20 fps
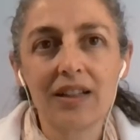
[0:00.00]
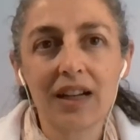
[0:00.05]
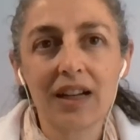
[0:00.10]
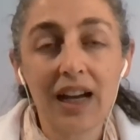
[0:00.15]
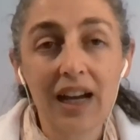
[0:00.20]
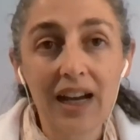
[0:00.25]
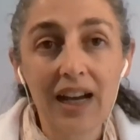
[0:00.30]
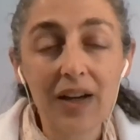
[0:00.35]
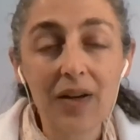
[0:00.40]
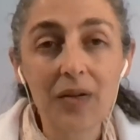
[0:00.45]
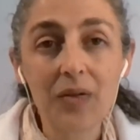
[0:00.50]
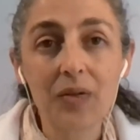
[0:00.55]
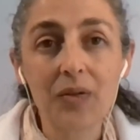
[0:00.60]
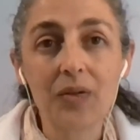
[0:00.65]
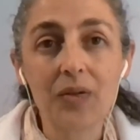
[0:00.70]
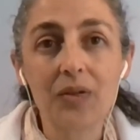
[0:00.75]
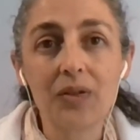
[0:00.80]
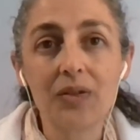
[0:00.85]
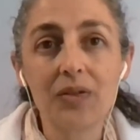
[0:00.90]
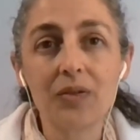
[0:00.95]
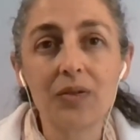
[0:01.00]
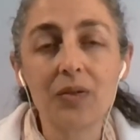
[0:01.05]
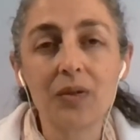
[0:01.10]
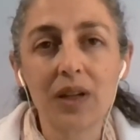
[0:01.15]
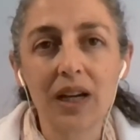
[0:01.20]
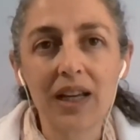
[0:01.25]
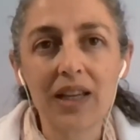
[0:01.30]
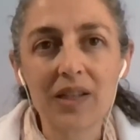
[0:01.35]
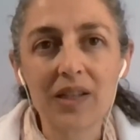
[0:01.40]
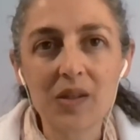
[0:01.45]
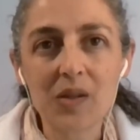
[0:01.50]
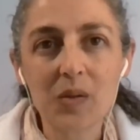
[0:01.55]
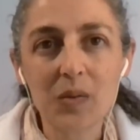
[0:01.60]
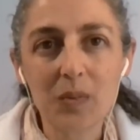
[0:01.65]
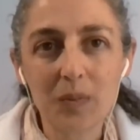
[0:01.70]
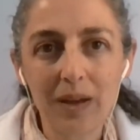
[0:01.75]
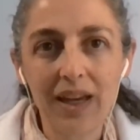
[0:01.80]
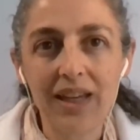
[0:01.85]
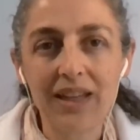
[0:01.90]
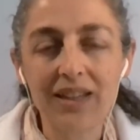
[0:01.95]
how do I
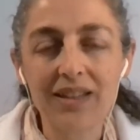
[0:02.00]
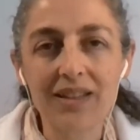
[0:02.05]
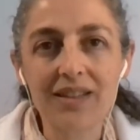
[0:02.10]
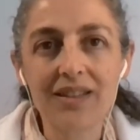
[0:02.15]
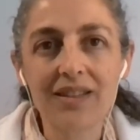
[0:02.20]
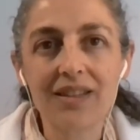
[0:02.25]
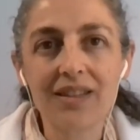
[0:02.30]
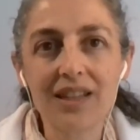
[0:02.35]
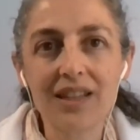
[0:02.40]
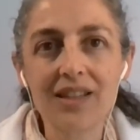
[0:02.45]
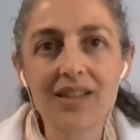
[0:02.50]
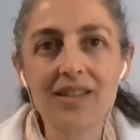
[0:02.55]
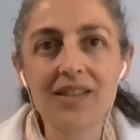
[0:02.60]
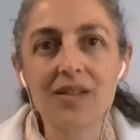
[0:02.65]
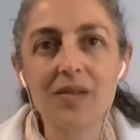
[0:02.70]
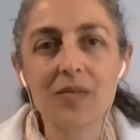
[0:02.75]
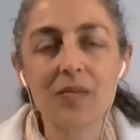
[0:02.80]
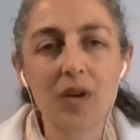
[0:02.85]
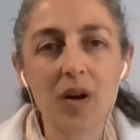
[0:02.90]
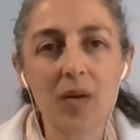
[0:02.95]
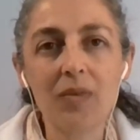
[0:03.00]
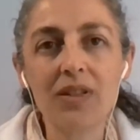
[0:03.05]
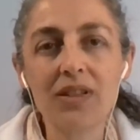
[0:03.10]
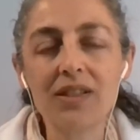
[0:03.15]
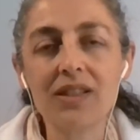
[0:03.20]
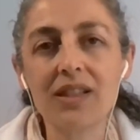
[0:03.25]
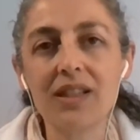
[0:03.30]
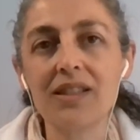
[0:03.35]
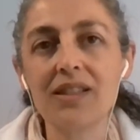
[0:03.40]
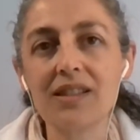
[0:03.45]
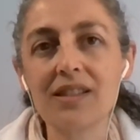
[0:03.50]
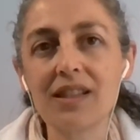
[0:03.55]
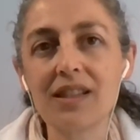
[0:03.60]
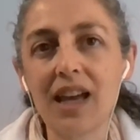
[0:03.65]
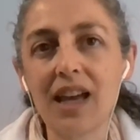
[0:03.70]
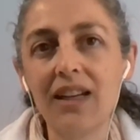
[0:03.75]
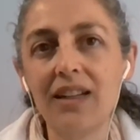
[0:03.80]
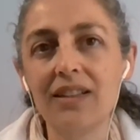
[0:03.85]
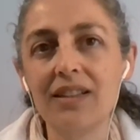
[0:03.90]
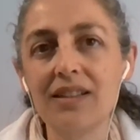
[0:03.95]
spend these moments in
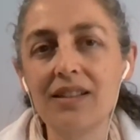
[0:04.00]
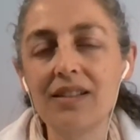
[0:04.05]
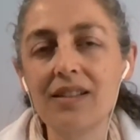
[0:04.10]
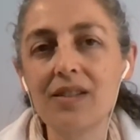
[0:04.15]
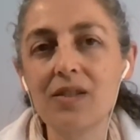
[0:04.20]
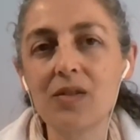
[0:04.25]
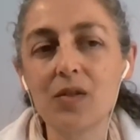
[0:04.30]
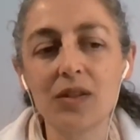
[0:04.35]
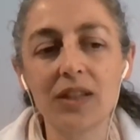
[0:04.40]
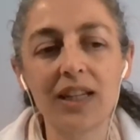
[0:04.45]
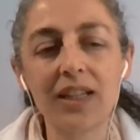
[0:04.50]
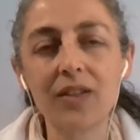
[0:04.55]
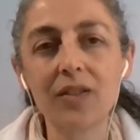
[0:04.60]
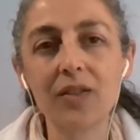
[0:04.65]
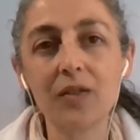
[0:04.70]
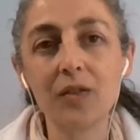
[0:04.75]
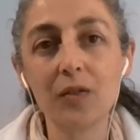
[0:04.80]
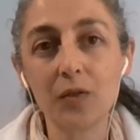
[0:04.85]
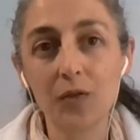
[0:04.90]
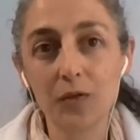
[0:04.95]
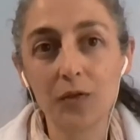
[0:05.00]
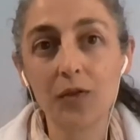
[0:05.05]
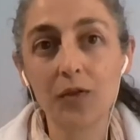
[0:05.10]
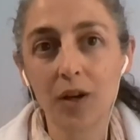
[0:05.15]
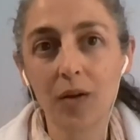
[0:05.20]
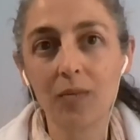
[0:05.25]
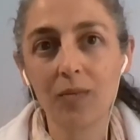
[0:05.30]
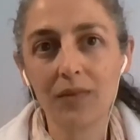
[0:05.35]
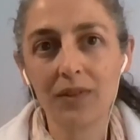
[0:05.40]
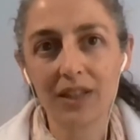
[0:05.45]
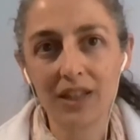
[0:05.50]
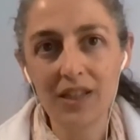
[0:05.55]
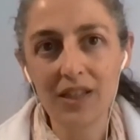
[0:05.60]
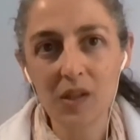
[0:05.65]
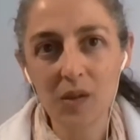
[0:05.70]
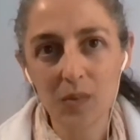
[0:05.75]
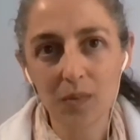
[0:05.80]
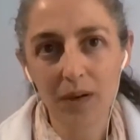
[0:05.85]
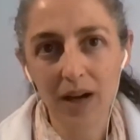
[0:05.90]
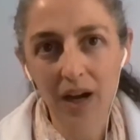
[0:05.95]
silence so that from
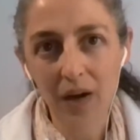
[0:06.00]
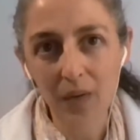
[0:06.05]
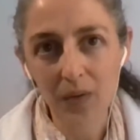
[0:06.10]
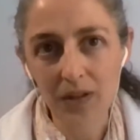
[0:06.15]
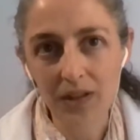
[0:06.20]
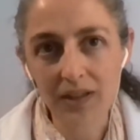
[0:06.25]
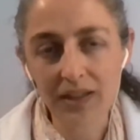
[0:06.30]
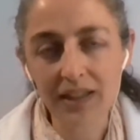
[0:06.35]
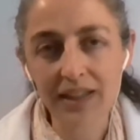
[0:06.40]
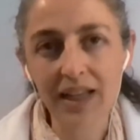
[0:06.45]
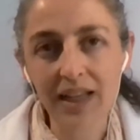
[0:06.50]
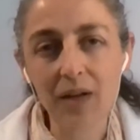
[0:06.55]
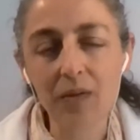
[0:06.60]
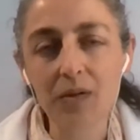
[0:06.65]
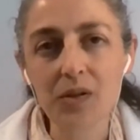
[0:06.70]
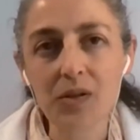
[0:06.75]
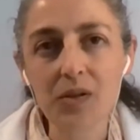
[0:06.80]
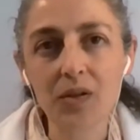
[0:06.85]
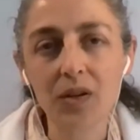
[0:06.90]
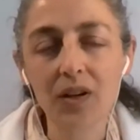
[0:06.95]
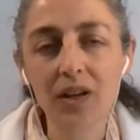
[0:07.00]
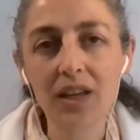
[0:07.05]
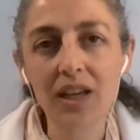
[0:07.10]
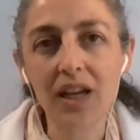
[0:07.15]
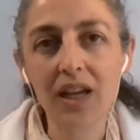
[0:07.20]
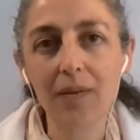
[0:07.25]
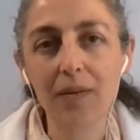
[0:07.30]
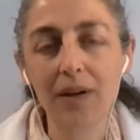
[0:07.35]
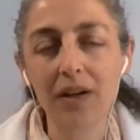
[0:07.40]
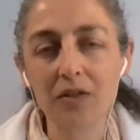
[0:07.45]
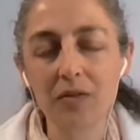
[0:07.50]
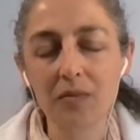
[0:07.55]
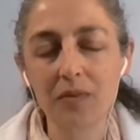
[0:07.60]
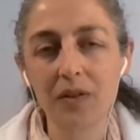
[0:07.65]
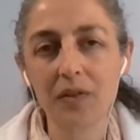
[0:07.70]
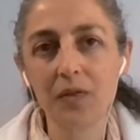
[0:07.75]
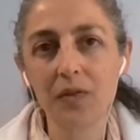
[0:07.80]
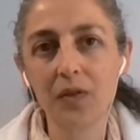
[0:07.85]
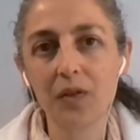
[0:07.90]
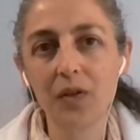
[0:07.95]
this power that I was talking about
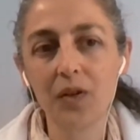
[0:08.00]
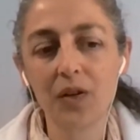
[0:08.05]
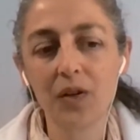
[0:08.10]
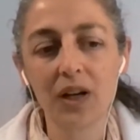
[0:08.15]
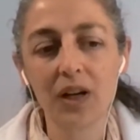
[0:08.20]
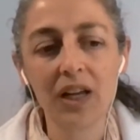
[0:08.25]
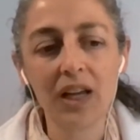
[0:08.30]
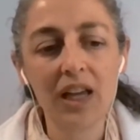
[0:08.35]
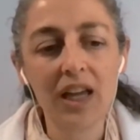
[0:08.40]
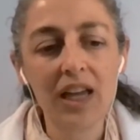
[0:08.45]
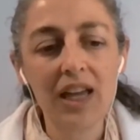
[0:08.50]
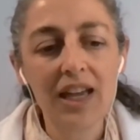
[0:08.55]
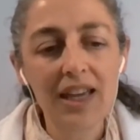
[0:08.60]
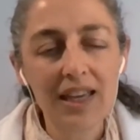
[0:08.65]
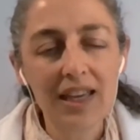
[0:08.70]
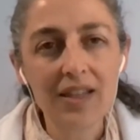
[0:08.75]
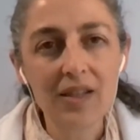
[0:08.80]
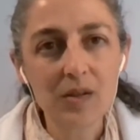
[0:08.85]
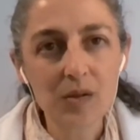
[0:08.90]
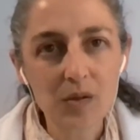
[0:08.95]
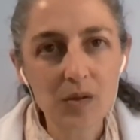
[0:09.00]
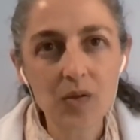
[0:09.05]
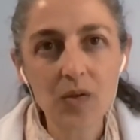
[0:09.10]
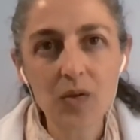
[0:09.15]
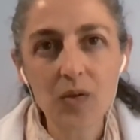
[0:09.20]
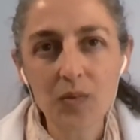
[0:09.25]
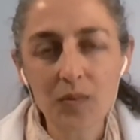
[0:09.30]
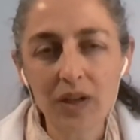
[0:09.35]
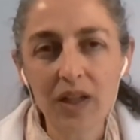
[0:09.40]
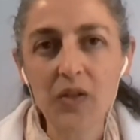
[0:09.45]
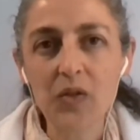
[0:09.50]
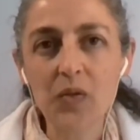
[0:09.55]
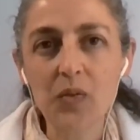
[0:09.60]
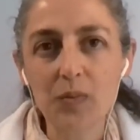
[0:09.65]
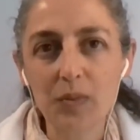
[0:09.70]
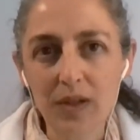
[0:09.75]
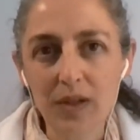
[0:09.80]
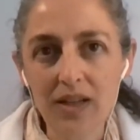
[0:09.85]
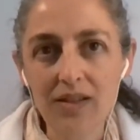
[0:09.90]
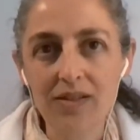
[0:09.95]
before is so much
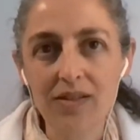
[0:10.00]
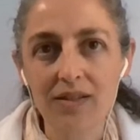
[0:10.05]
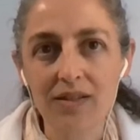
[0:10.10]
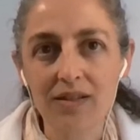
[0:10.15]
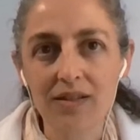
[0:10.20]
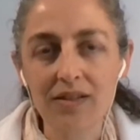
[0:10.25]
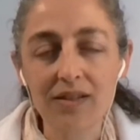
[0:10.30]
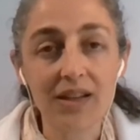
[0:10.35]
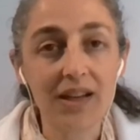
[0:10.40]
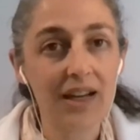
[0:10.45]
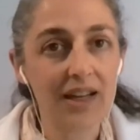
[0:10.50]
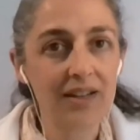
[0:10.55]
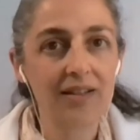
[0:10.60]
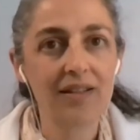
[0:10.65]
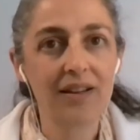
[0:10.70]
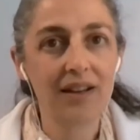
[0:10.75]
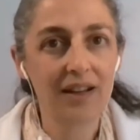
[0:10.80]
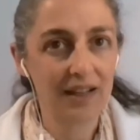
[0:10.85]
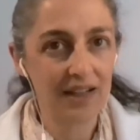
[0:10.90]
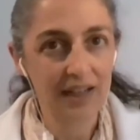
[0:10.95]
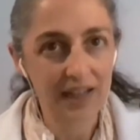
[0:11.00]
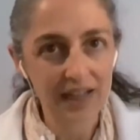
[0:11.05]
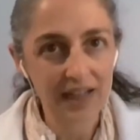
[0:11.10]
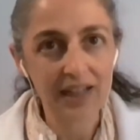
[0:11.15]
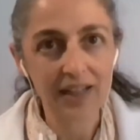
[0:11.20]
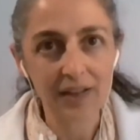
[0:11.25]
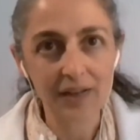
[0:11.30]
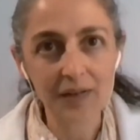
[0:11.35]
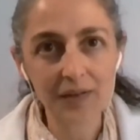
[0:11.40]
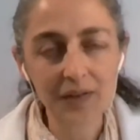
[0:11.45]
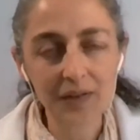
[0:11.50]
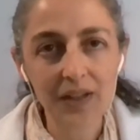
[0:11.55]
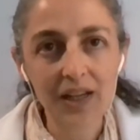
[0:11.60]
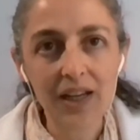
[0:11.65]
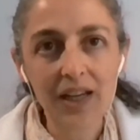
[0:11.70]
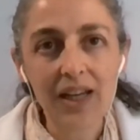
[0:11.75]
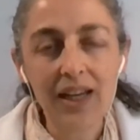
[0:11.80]
present and alive